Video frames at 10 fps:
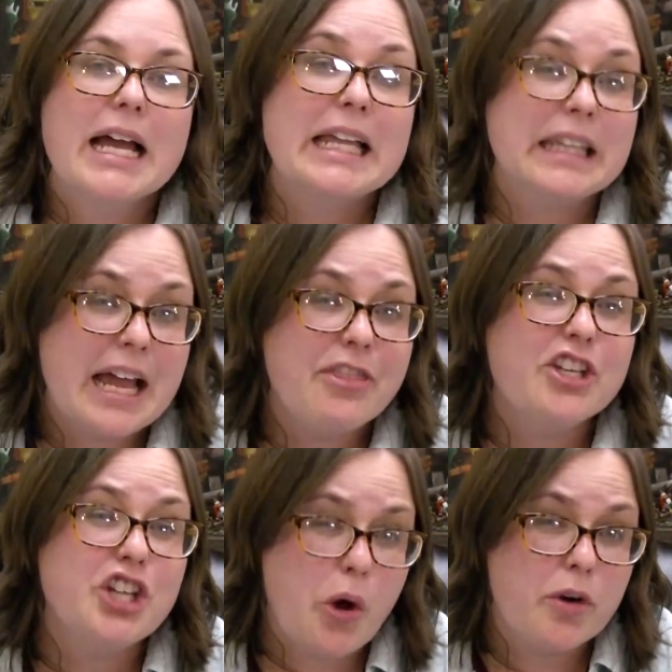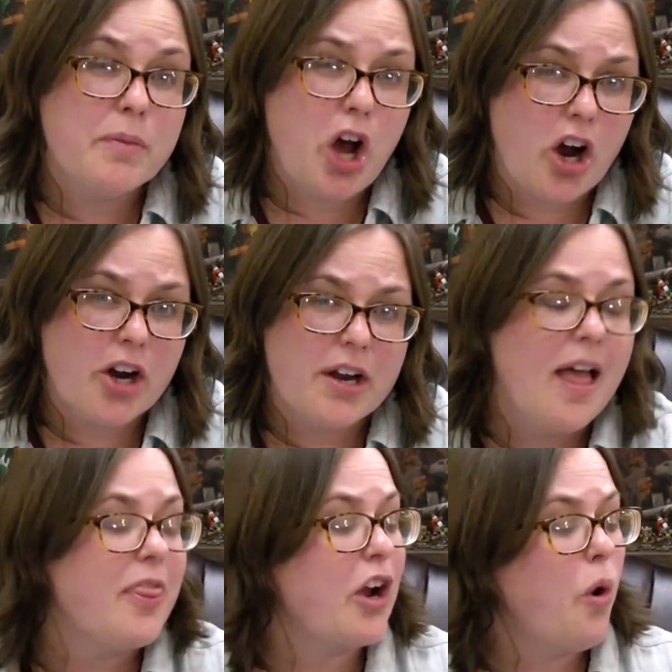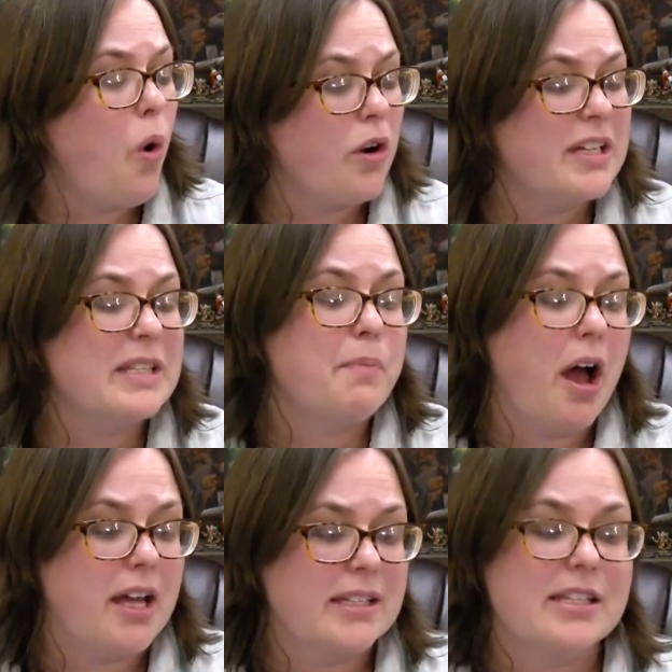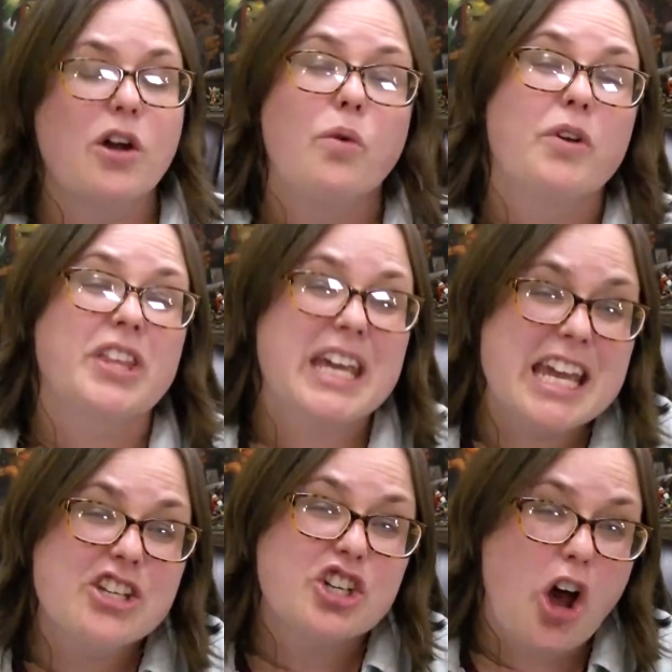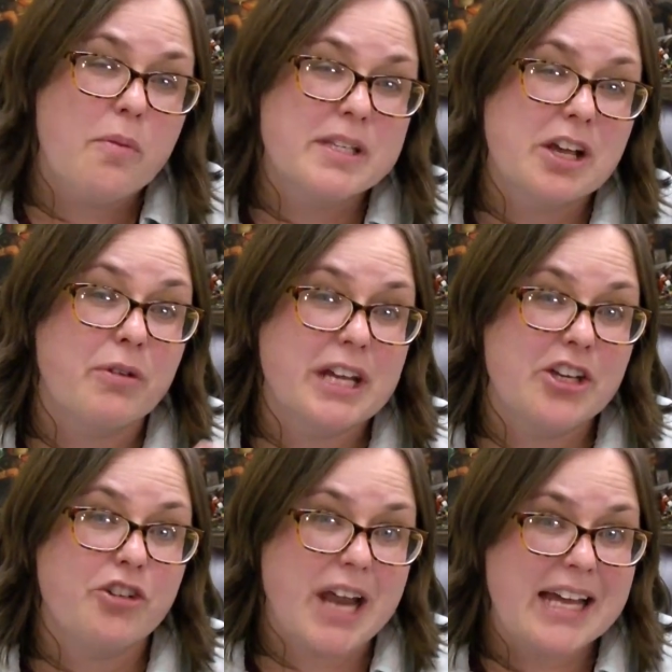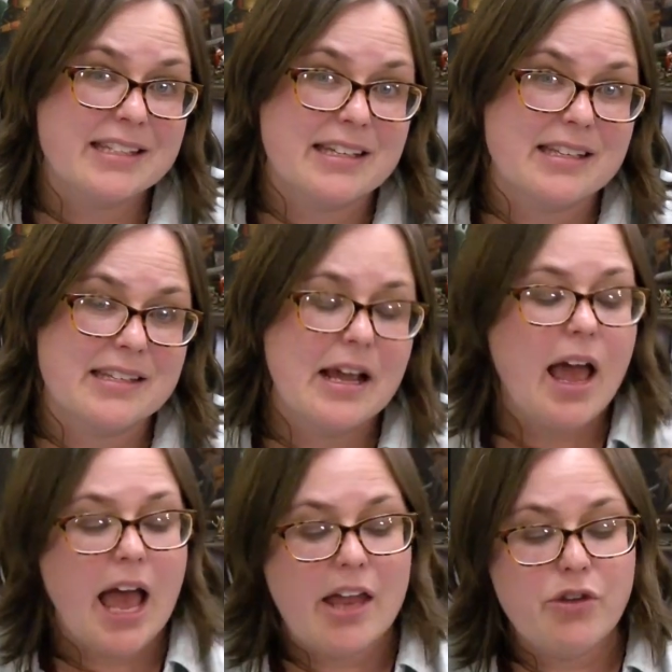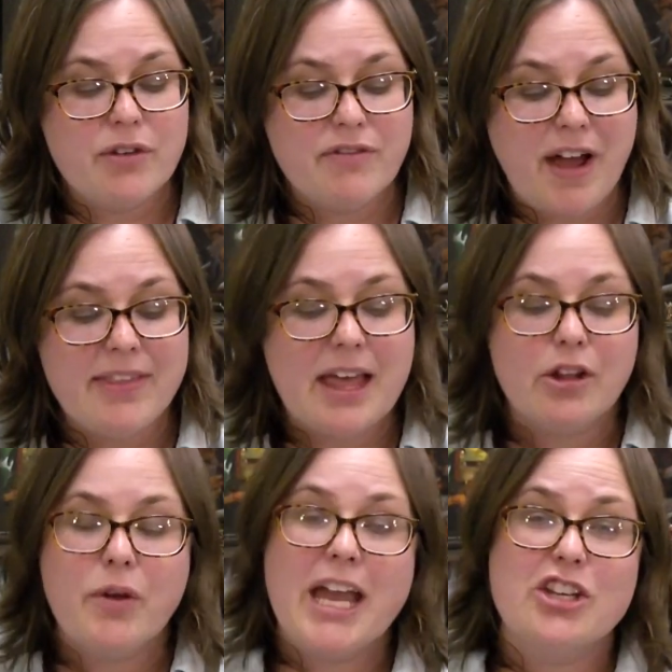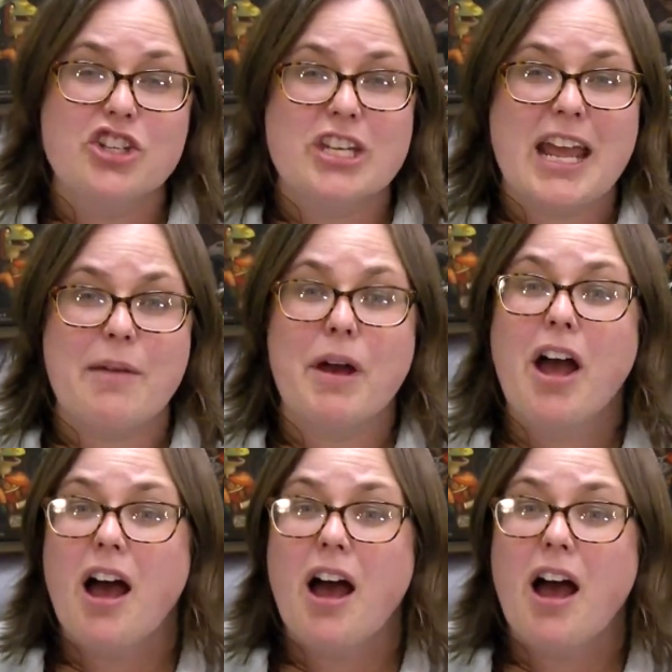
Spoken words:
Collect the totem card that corresponds with each Coma Zone in your nexus, and you can find that location name